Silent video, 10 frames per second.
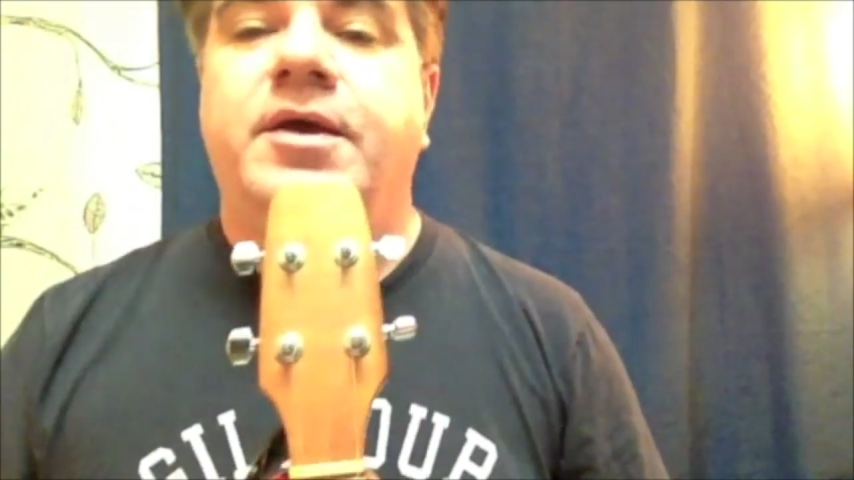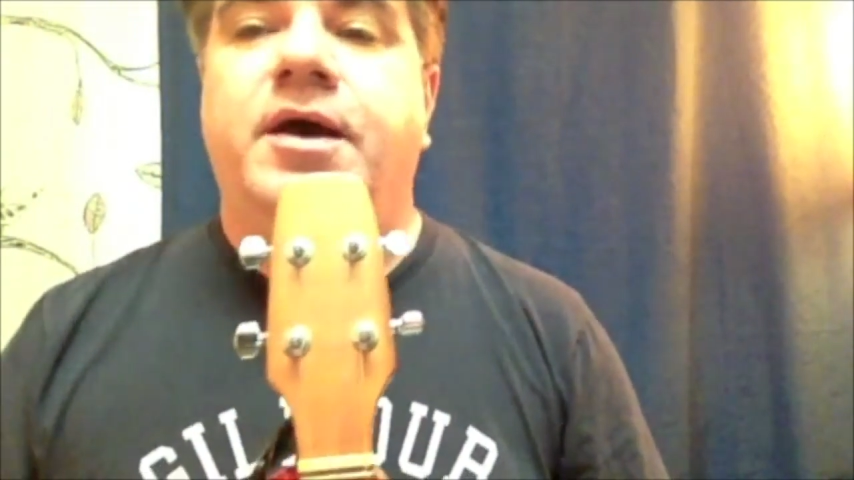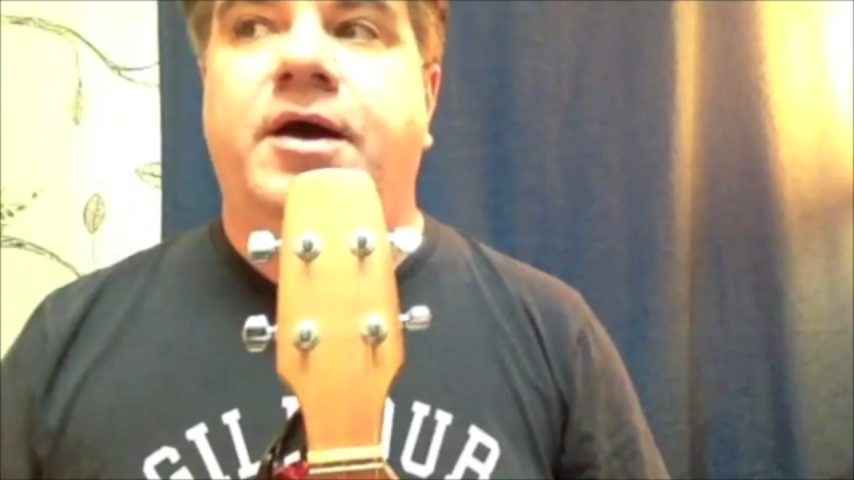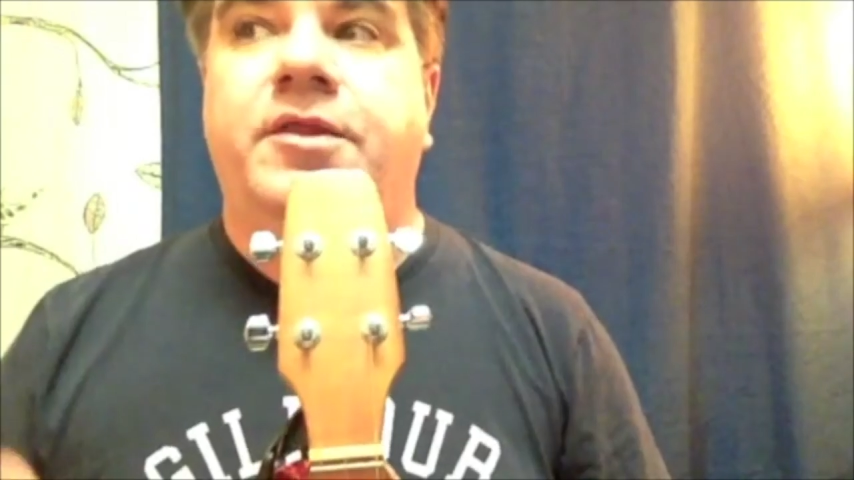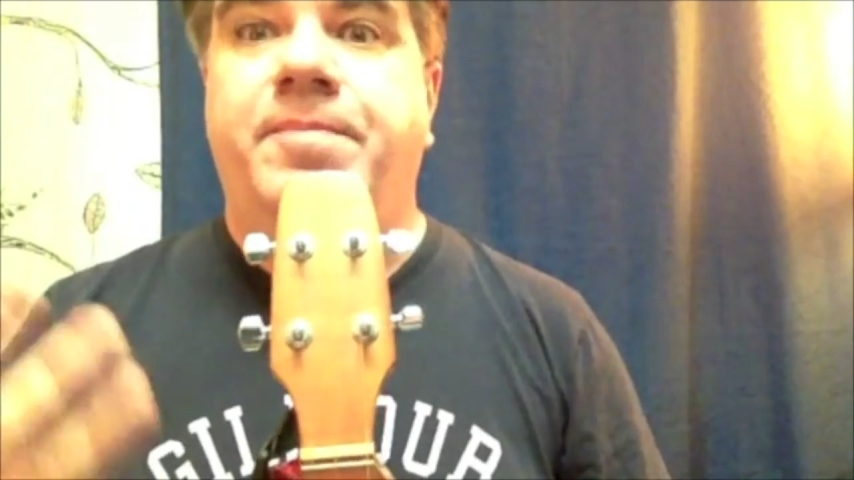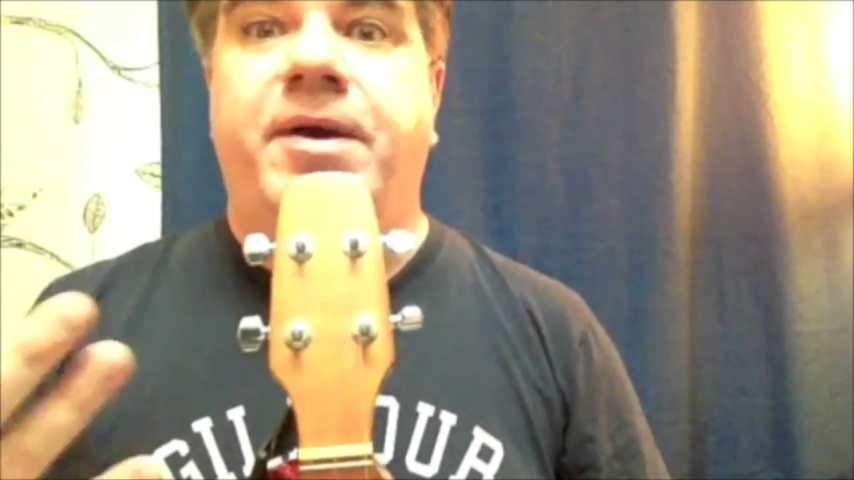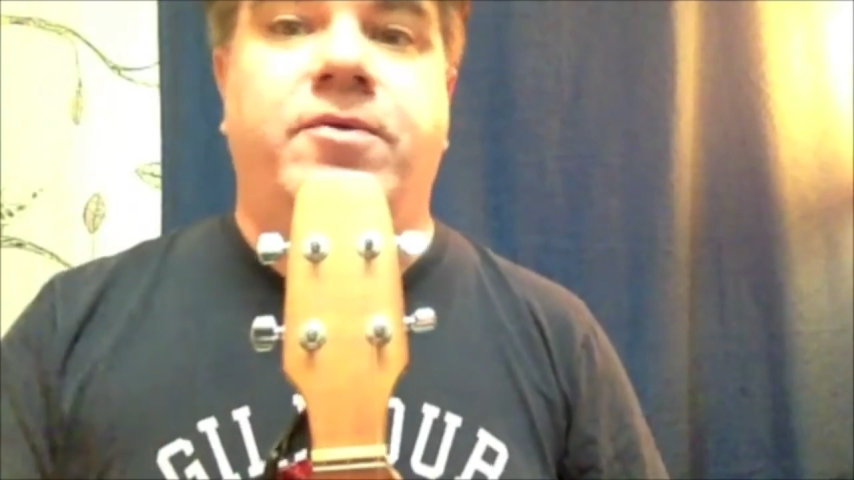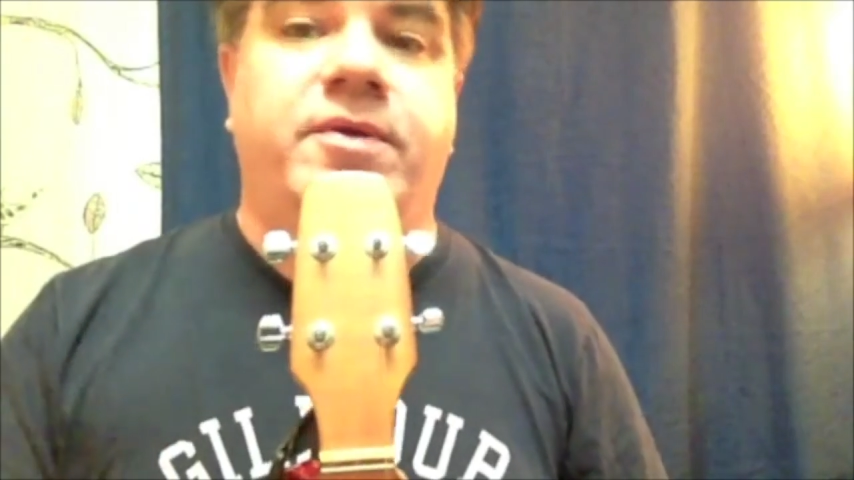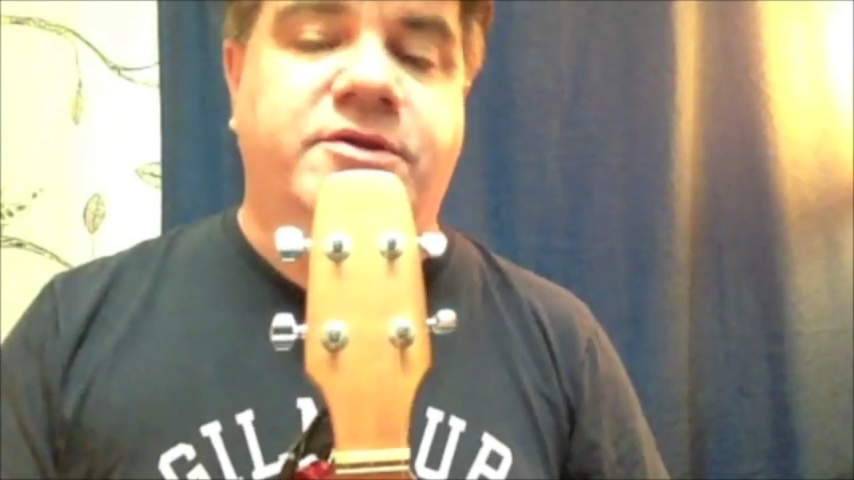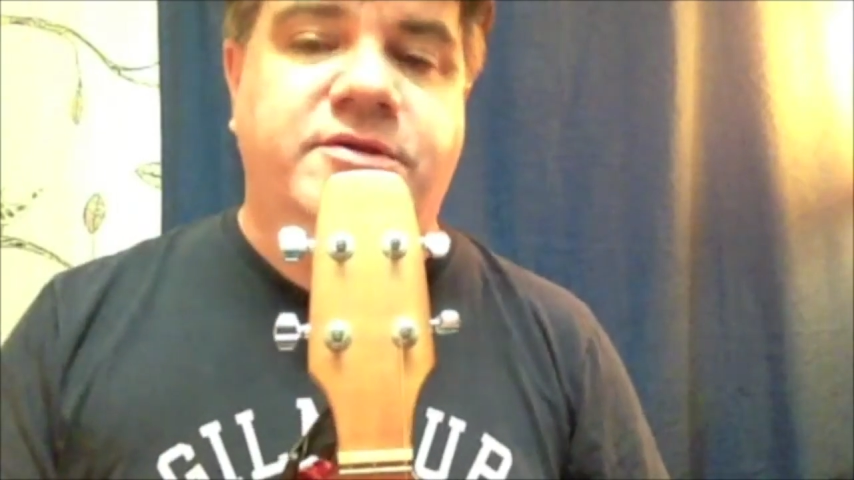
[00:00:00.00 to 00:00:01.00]
uh, the
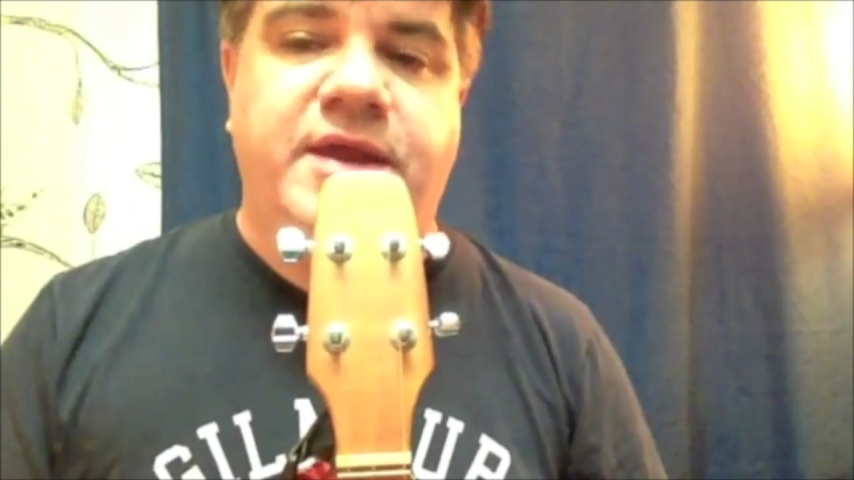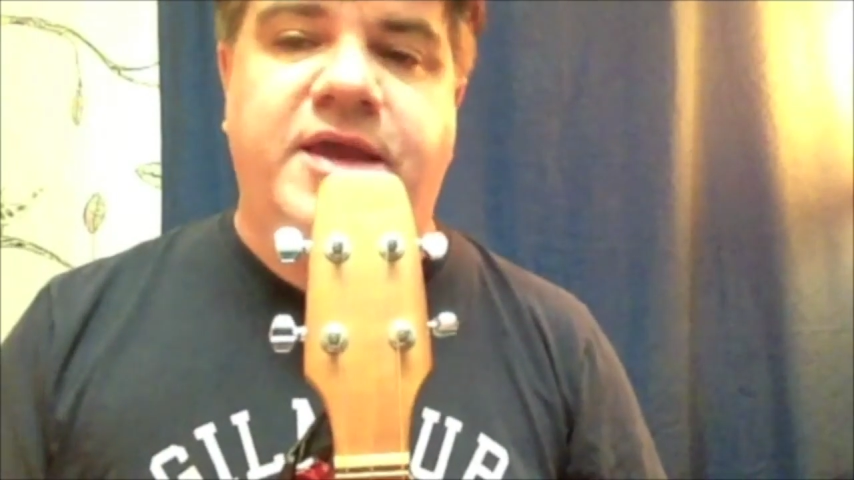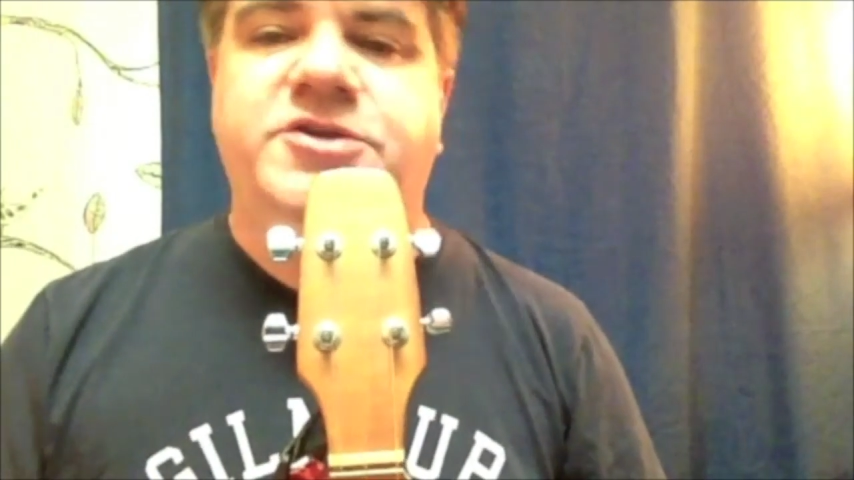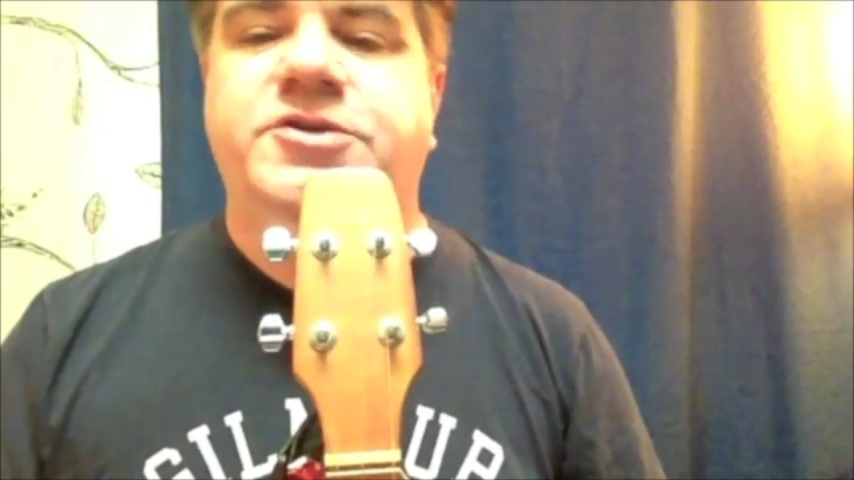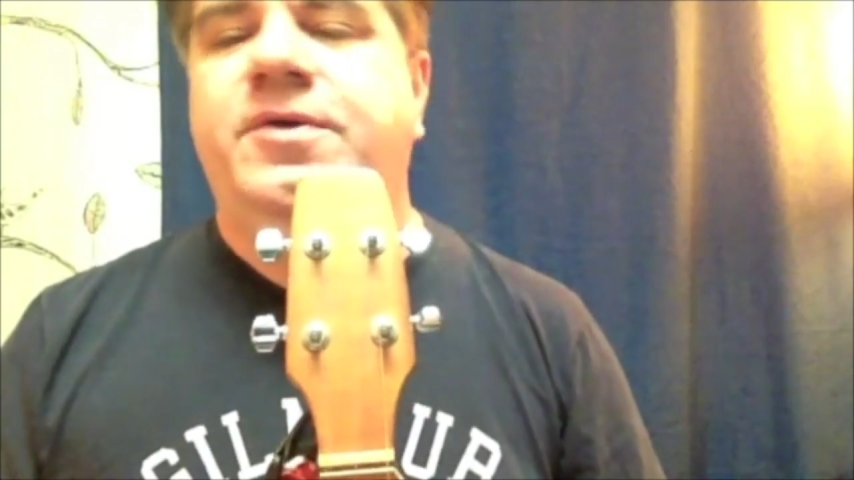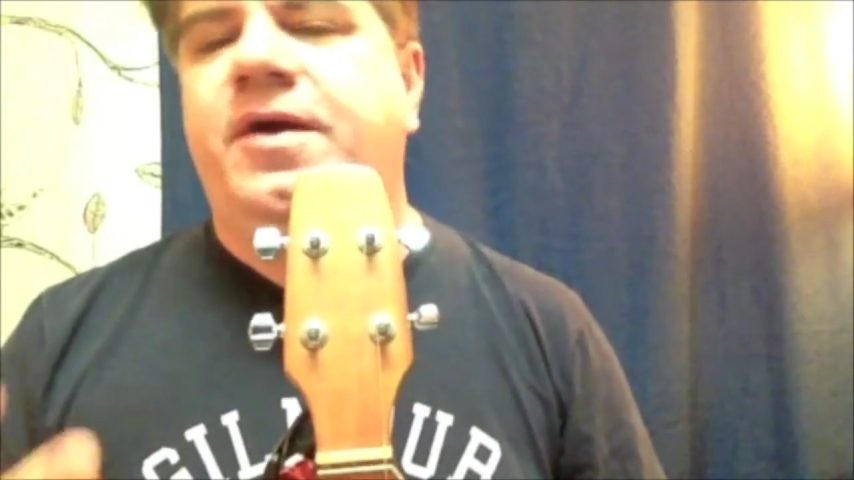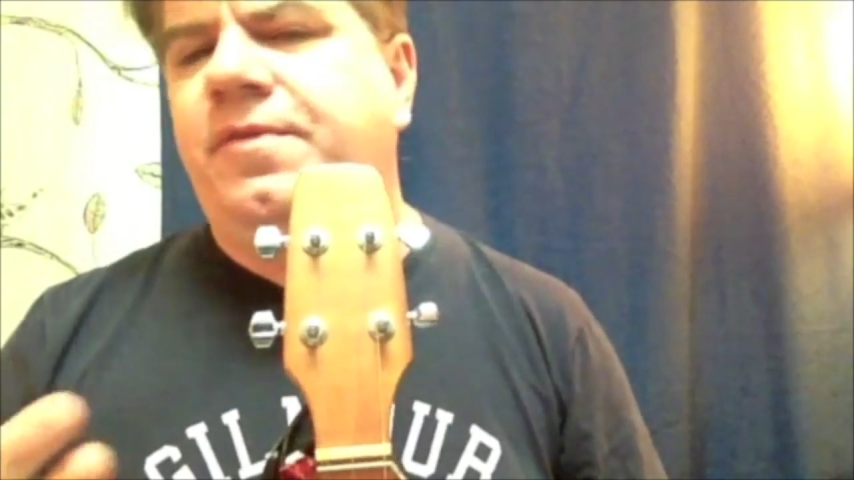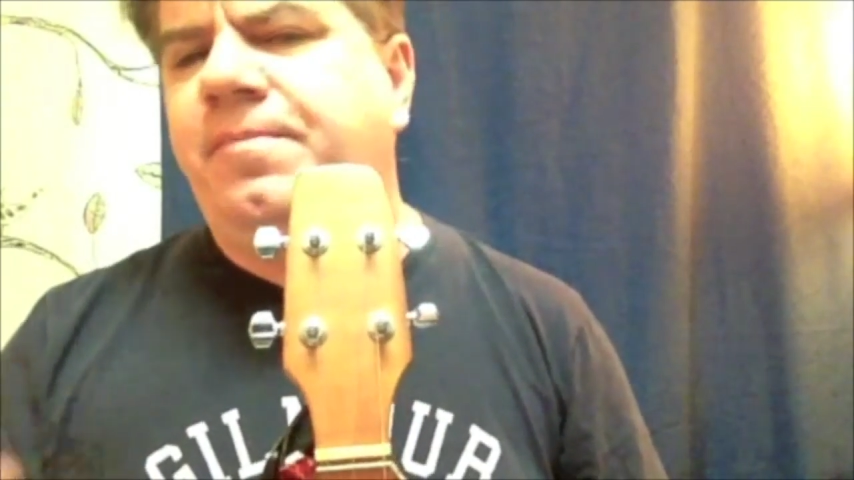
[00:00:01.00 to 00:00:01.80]
better intonation you have,